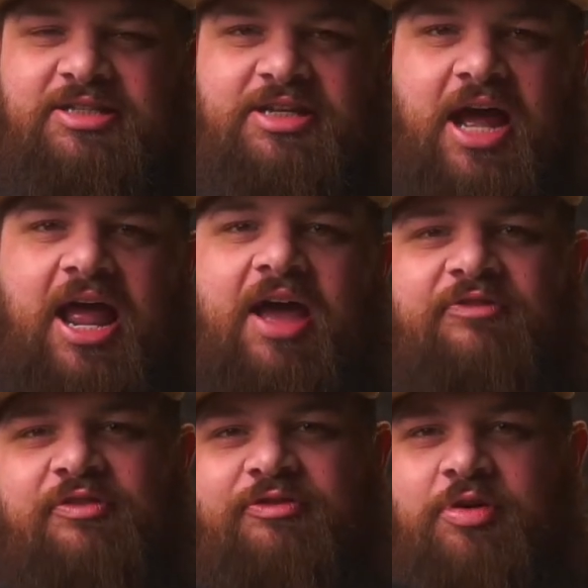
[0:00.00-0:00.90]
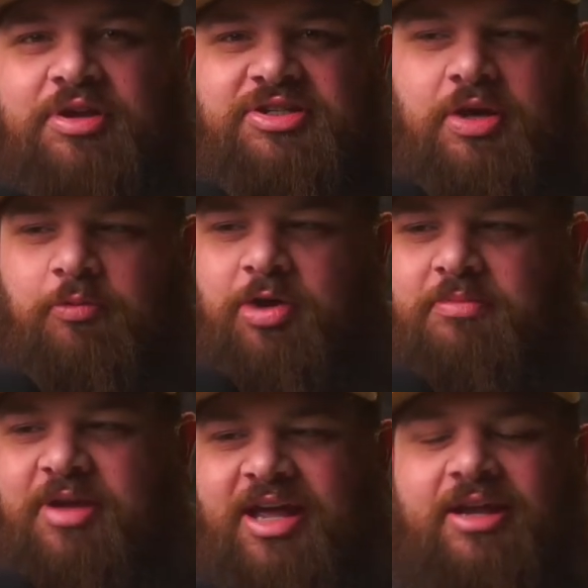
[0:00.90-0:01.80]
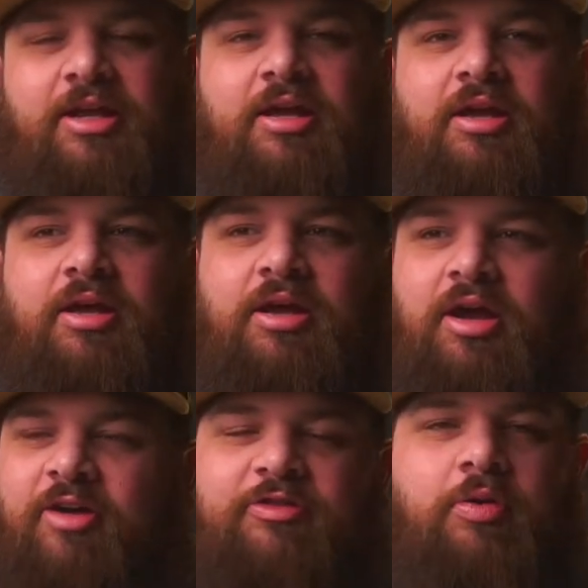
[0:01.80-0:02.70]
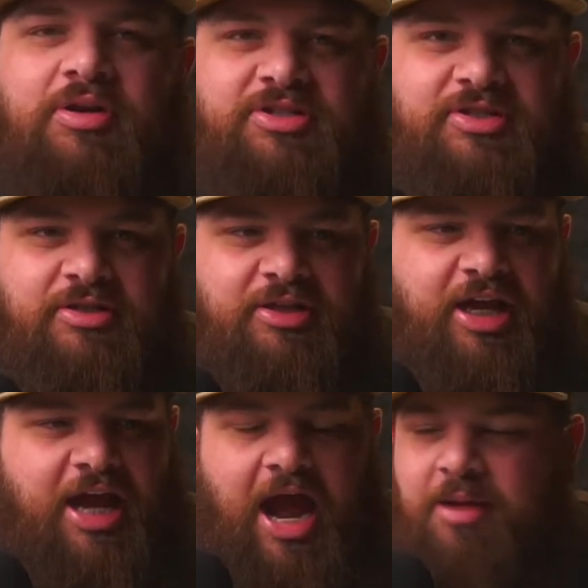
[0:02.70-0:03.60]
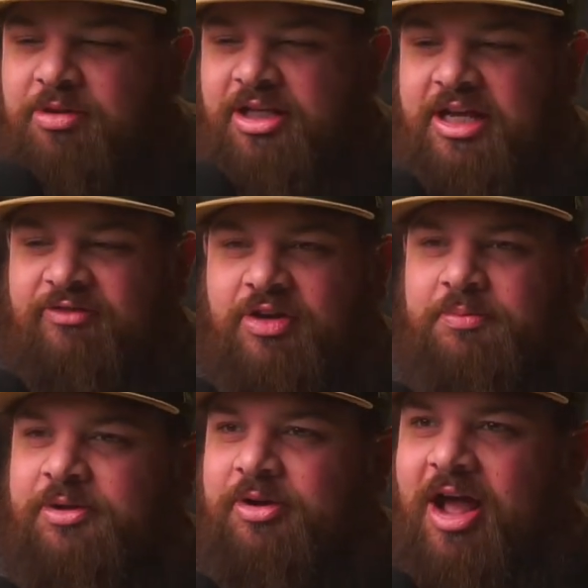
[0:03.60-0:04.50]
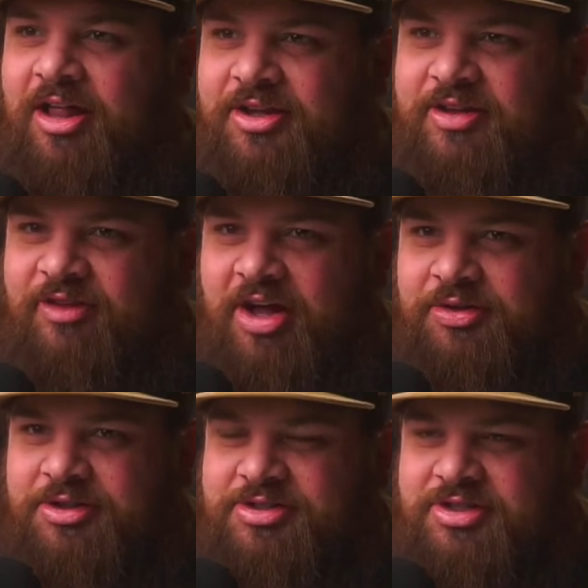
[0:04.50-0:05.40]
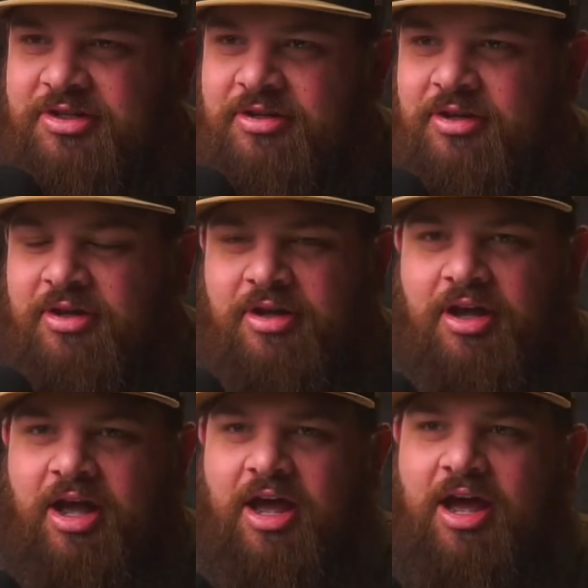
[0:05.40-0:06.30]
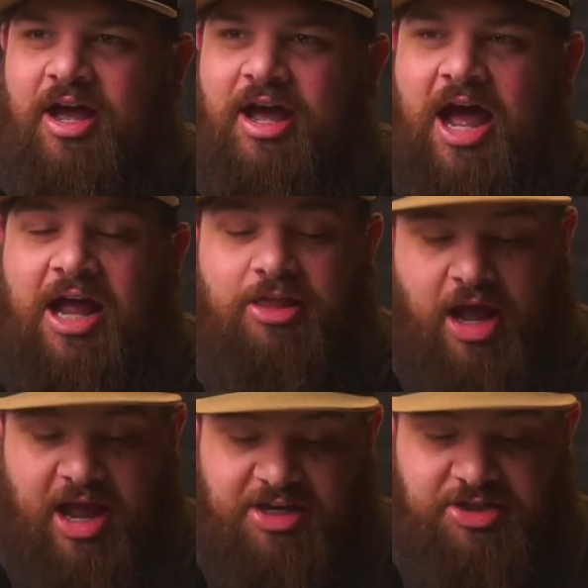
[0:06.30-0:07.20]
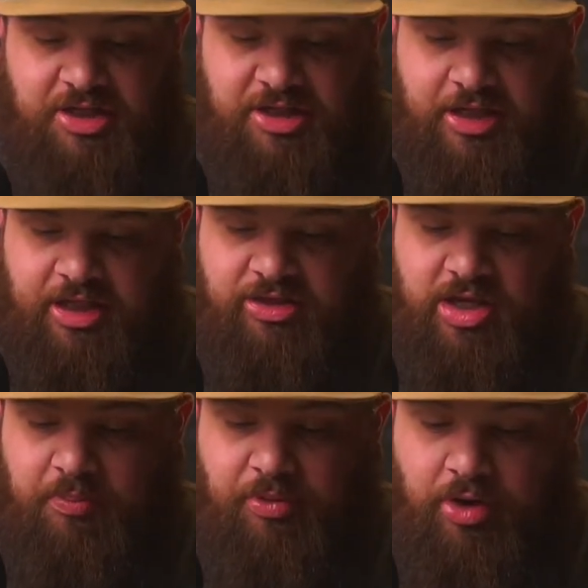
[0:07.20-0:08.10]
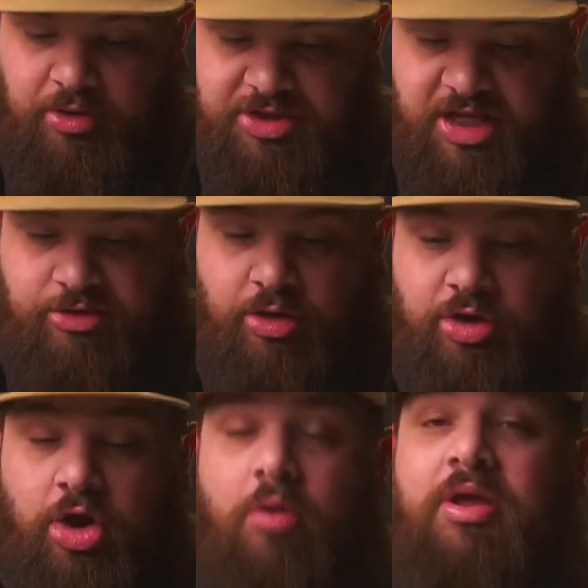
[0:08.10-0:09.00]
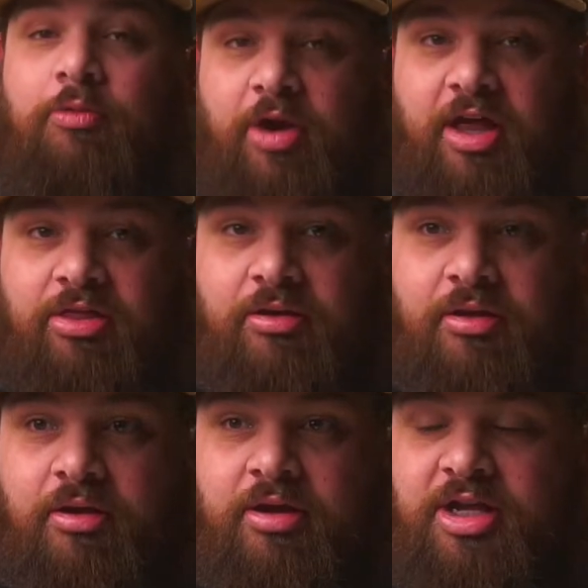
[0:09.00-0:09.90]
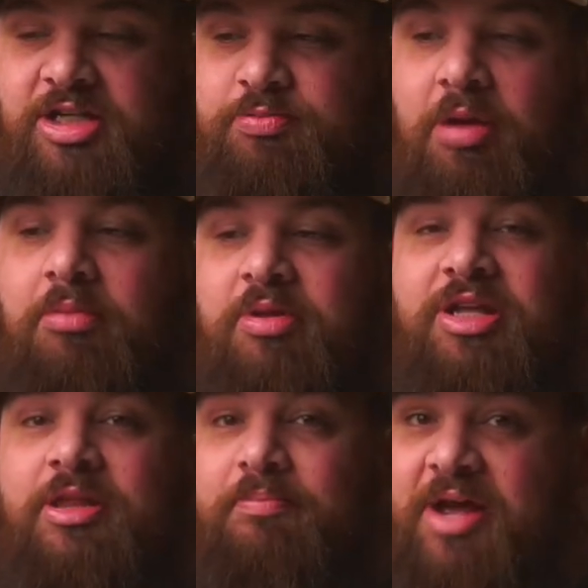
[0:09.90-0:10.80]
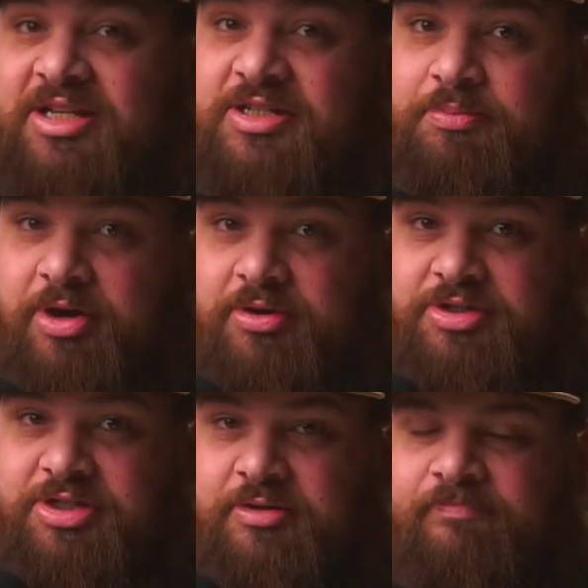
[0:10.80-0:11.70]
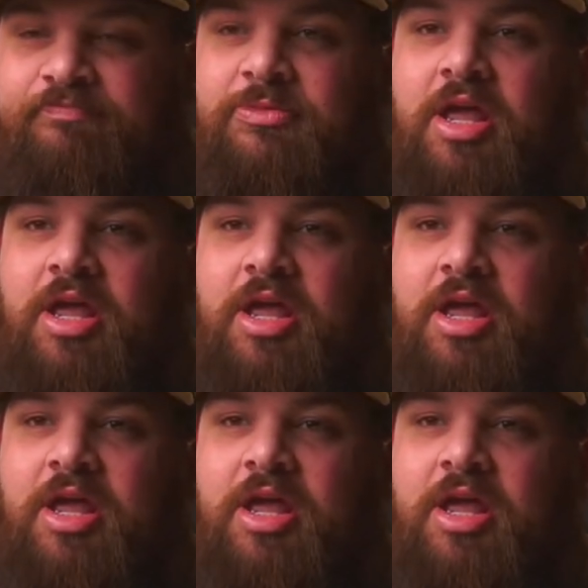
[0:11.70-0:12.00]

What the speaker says: To not have it focus on one man. Of course, I believe in a plurality of elders. I actually think that the approach that they're going with is probably the best approach.